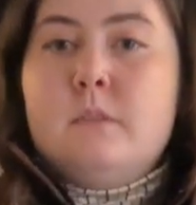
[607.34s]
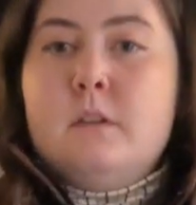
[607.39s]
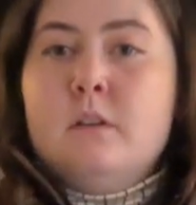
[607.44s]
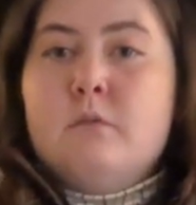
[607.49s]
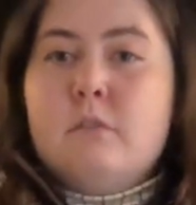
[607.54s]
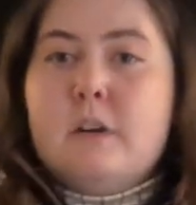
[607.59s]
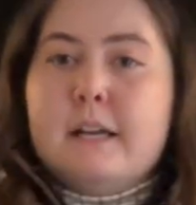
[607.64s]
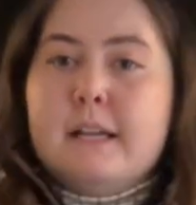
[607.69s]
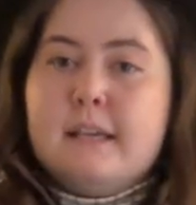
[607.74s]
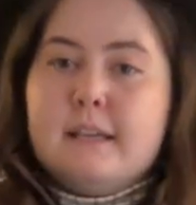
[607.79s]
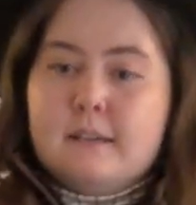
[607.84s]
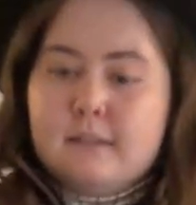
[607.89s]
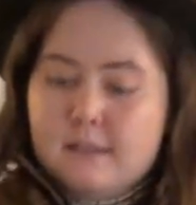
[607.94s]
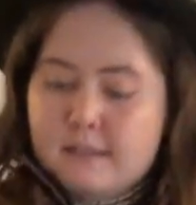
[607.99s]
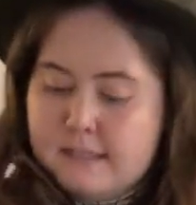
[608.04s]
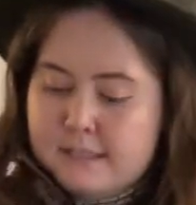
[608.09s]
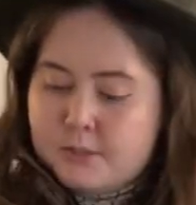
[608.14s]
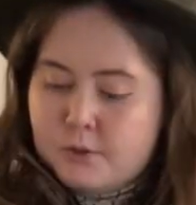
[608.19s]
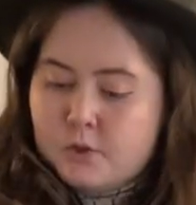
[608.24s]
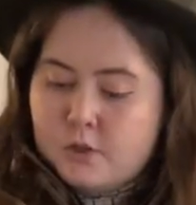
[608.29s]
running,
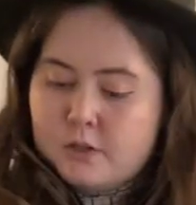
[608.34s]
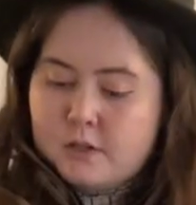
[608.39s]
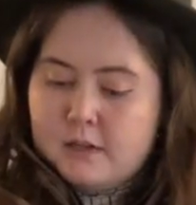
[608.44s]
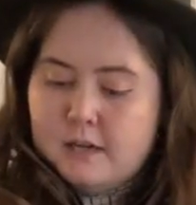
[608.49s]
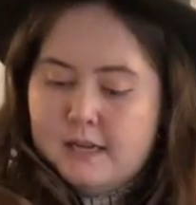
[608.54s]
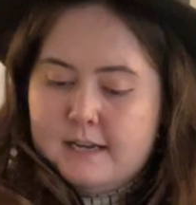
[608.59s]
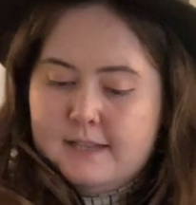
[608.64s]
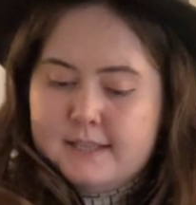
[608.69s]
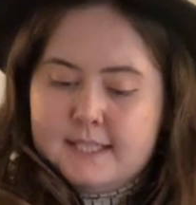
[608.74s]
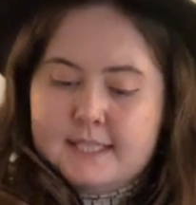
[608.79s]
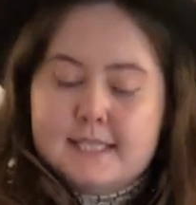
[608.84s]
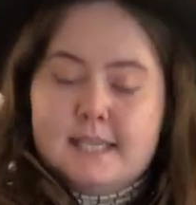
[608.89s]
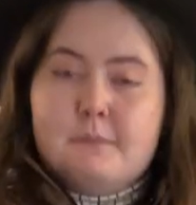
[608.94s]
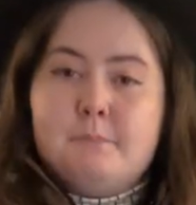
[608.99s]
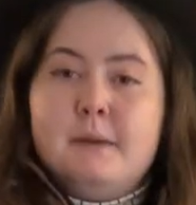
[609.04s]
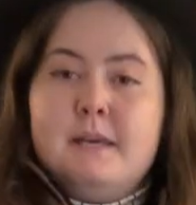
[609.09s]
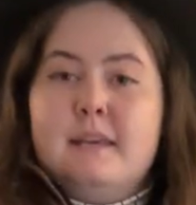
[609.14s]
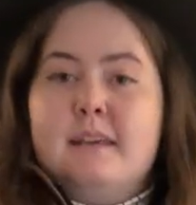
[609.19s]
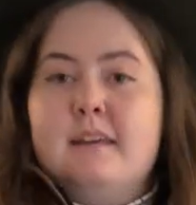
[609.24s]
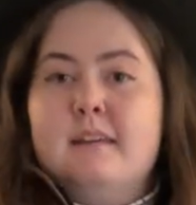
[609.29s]
and it's got kind of the deep
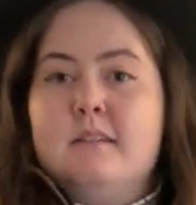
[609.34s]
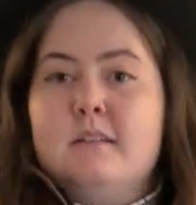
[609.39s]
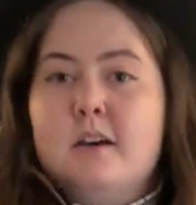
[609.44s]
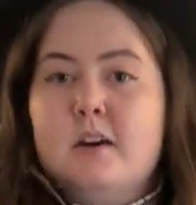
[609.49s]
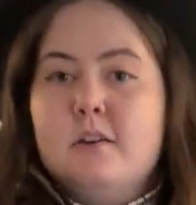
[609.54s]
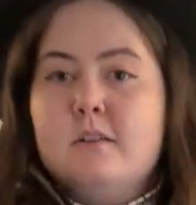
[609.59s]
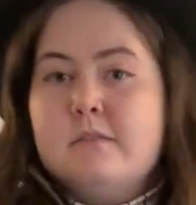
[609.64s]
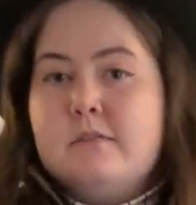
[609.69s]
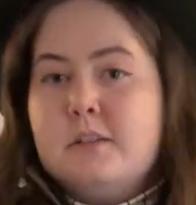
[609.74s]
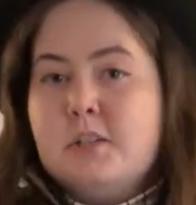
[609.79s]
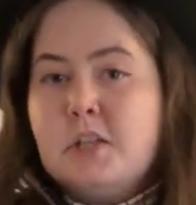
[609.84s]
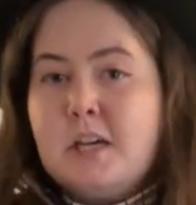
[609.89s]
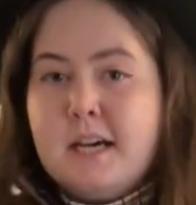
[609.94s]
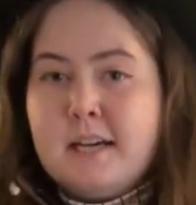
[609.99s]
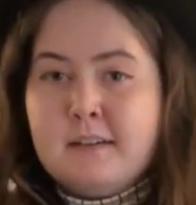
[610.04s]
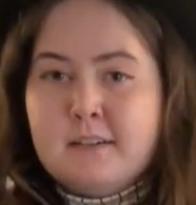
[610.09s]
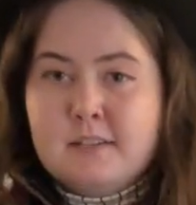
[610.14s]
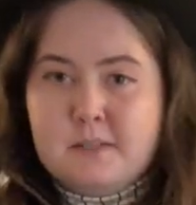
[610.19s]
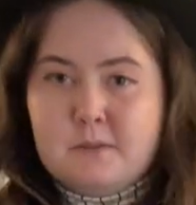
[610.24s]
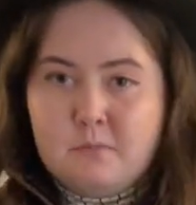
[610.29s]
pink in the over
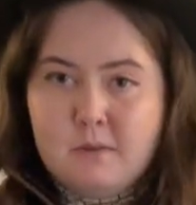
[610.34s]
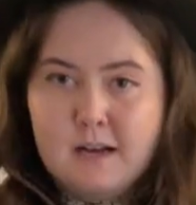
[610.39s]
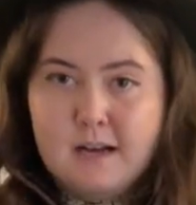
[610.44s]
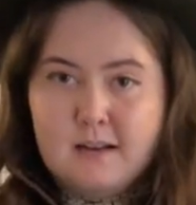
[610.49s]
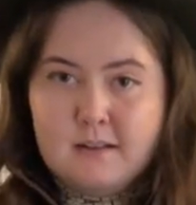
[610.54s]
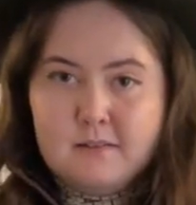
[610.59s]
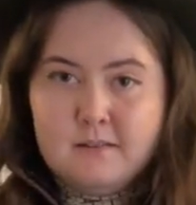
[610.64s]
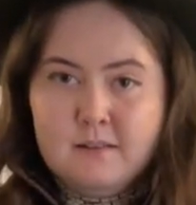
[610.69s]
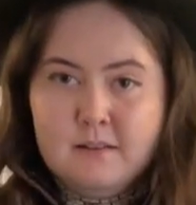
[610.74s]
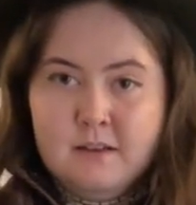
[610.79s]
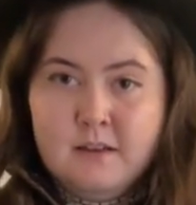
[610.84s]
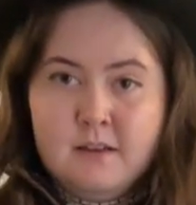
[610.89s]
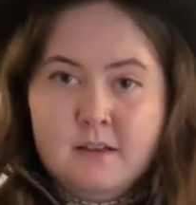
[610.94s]
check as well.